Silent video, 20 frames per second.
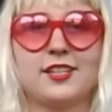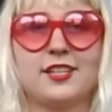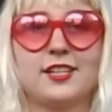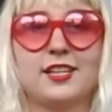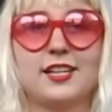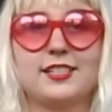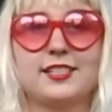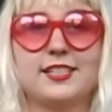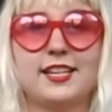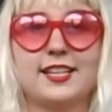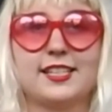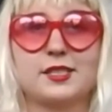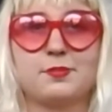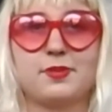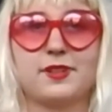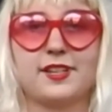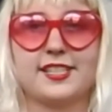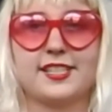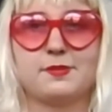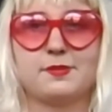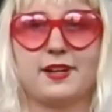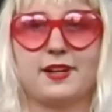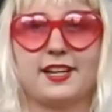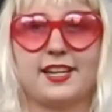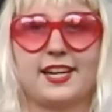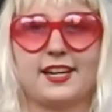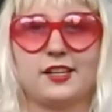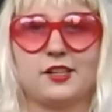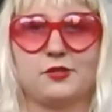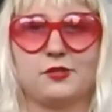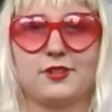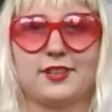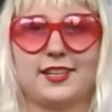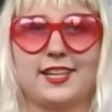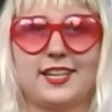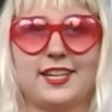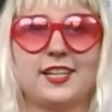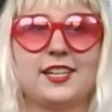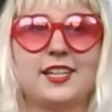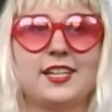It takes place
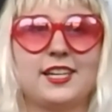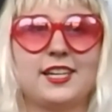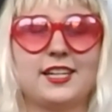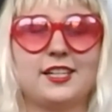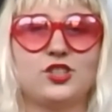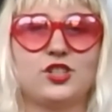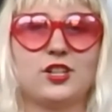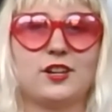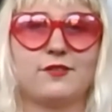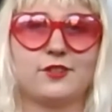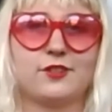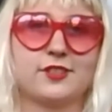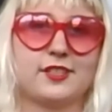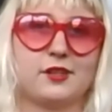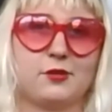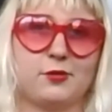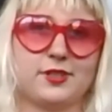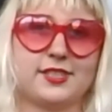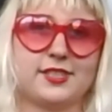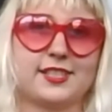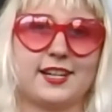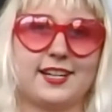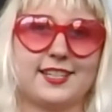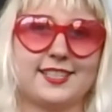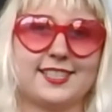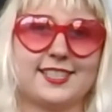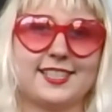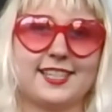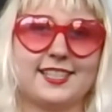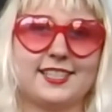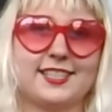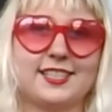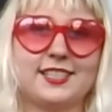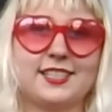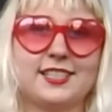biannually in Jefferson, Wisconsin.